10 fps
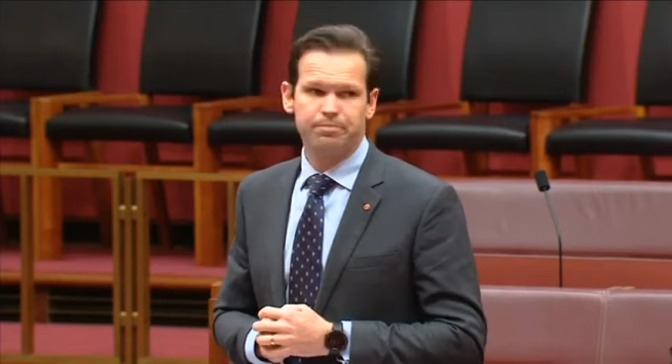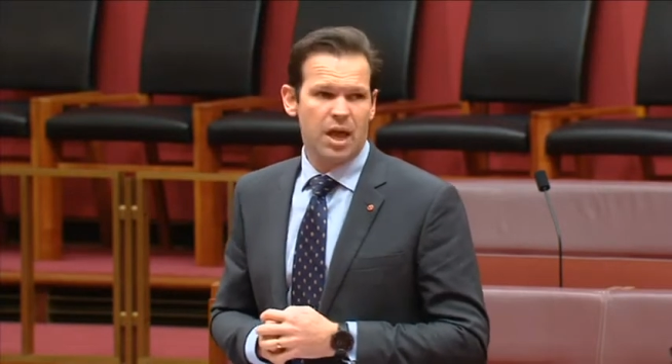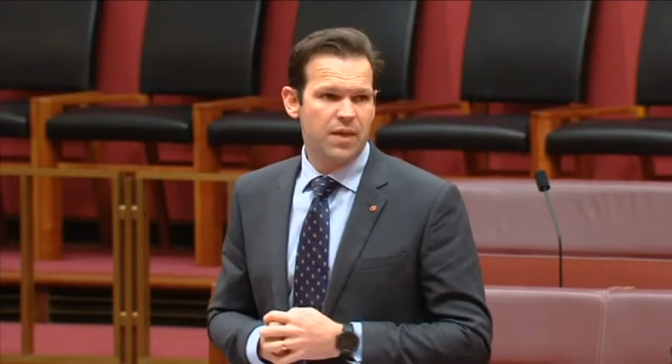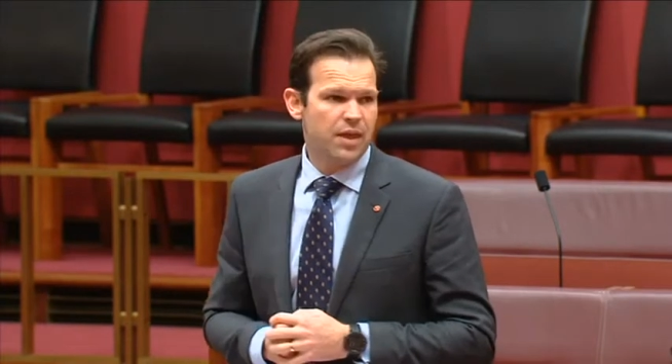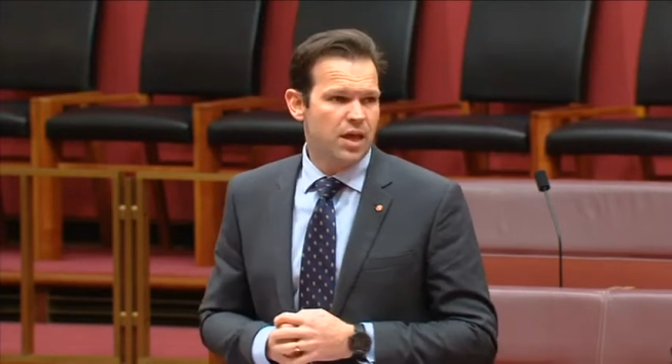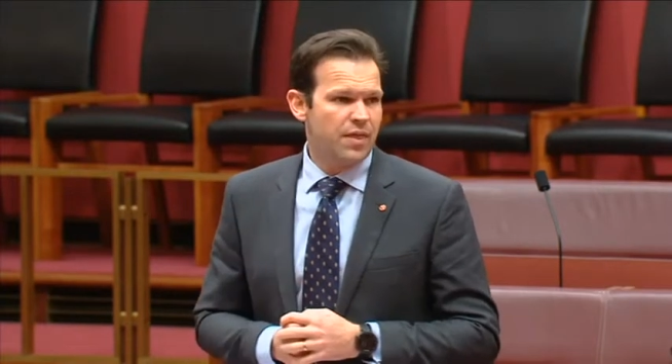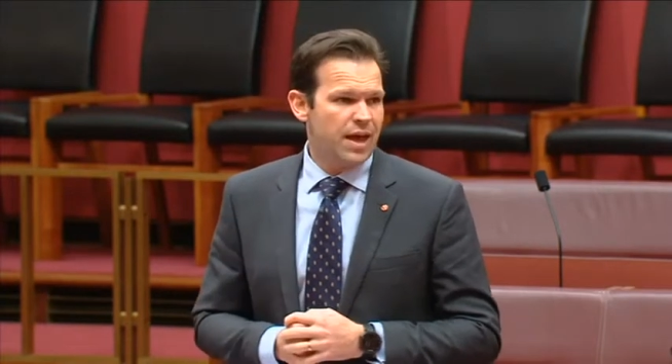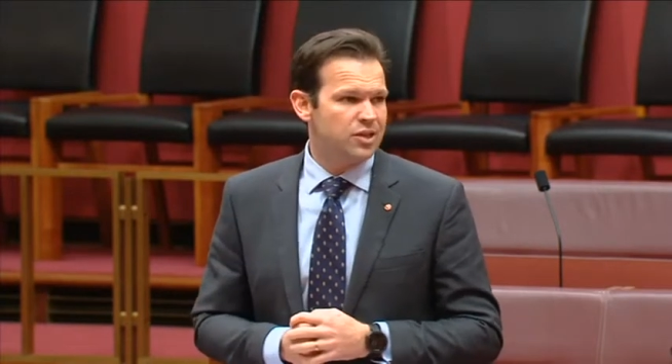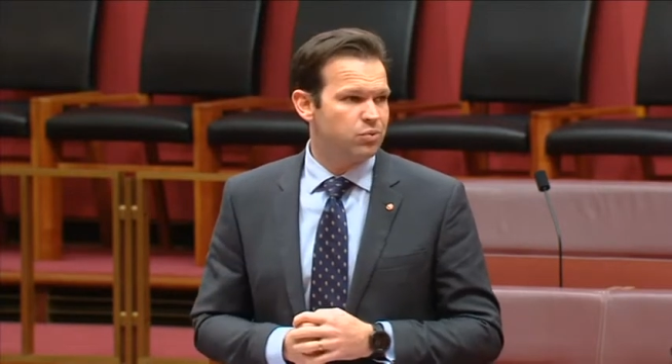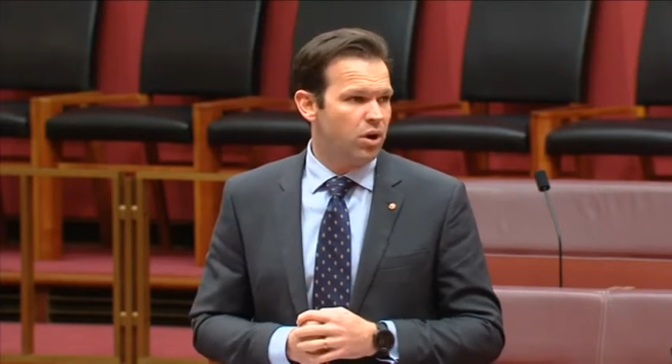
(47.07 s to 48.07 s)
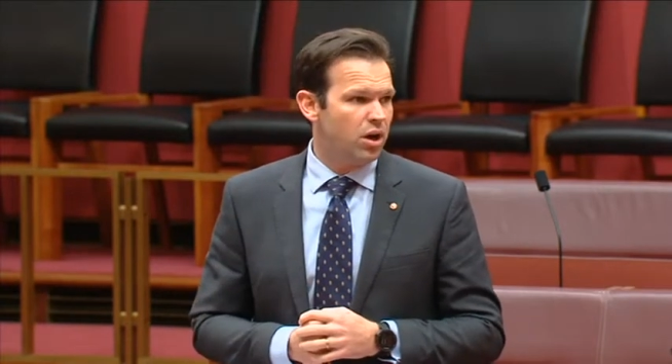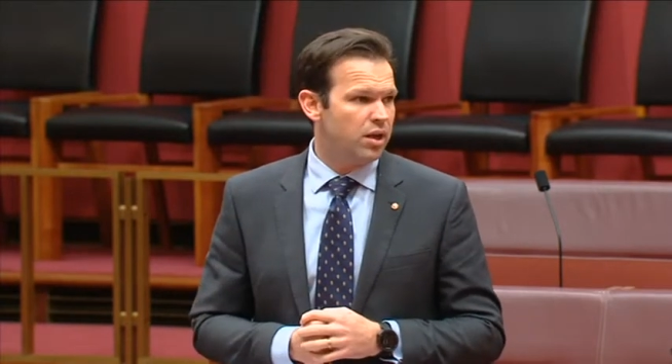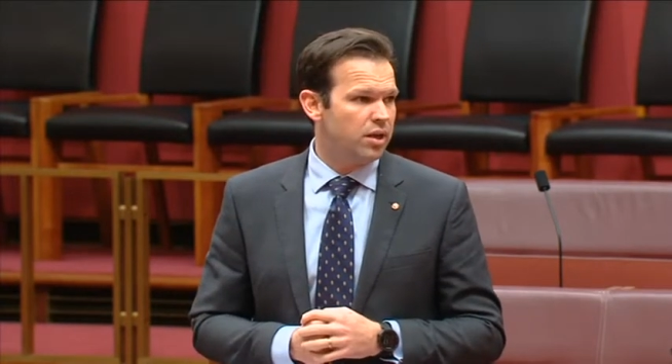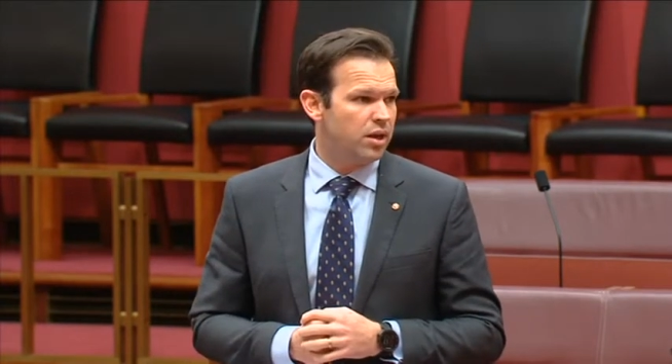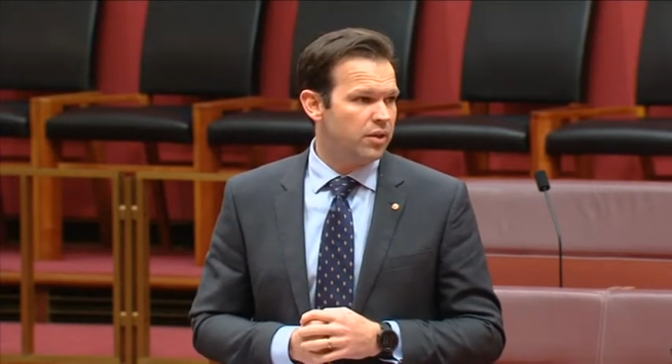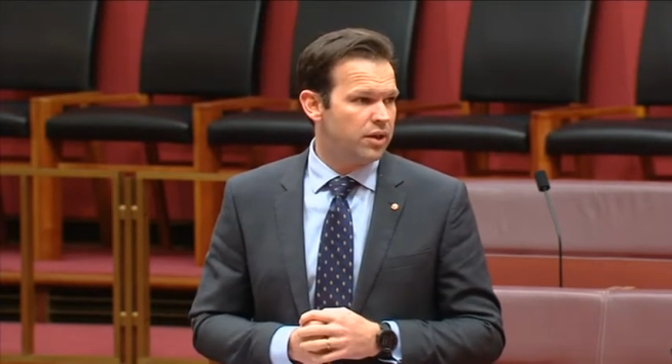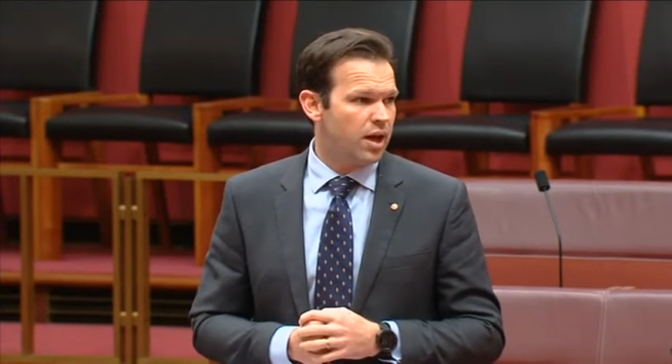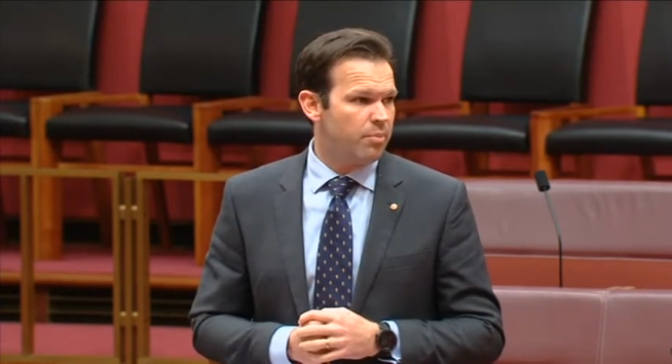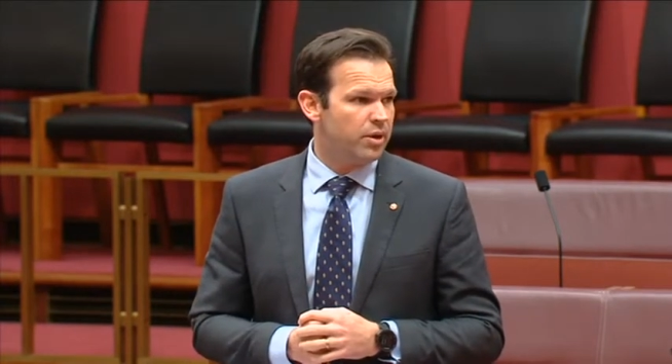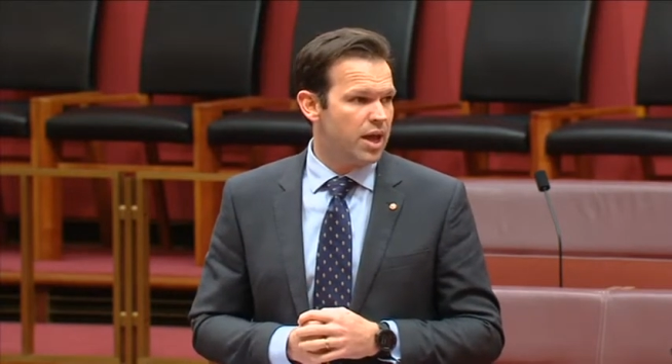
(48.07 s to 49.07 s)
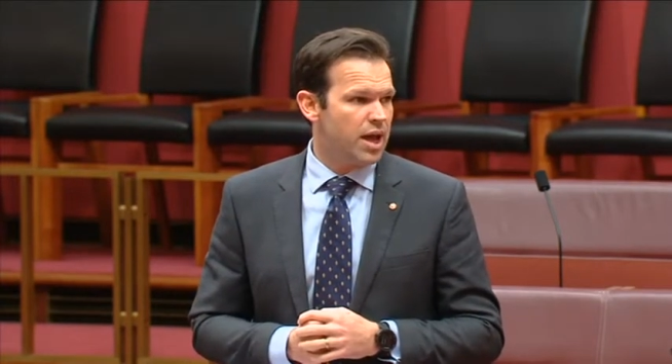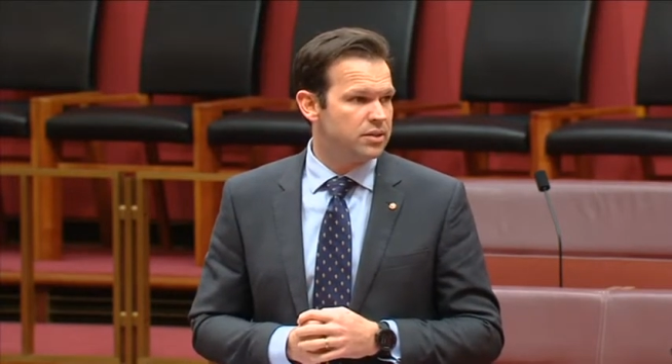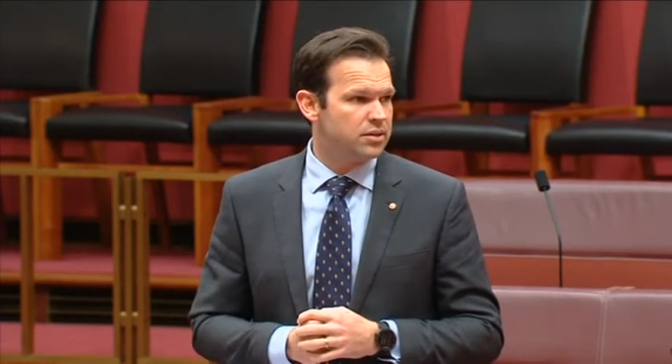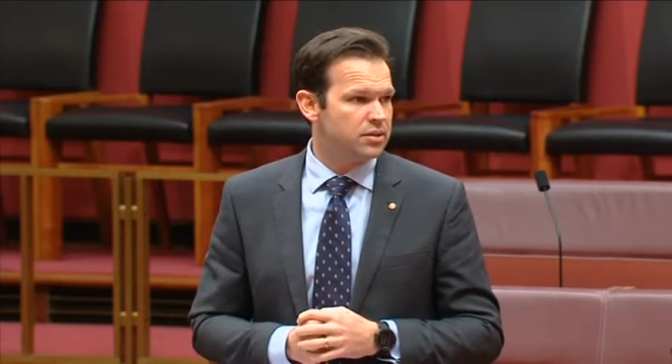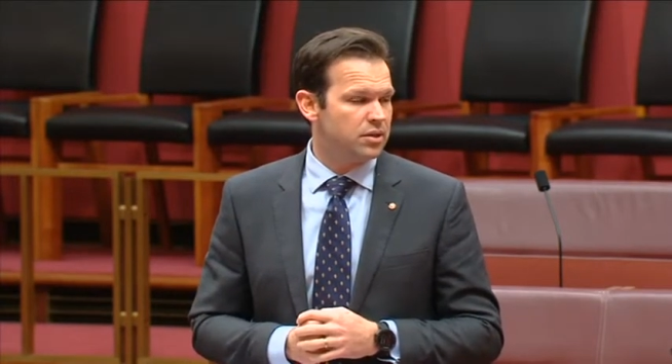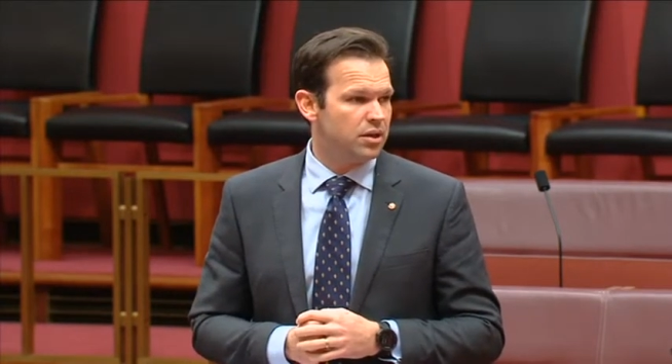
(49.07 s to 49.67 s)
And that is why the government has,